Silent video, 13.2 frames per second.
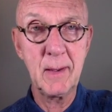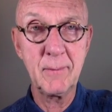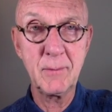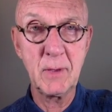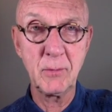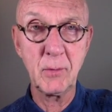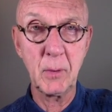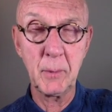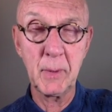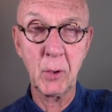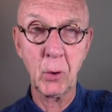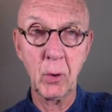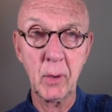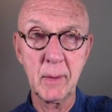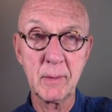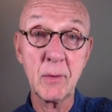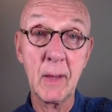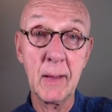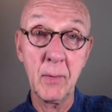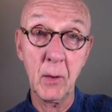of distant
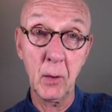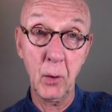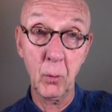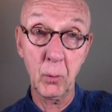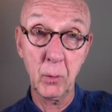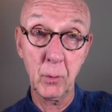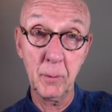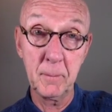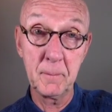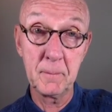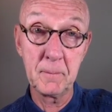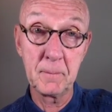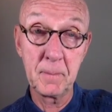recurrence in the low group,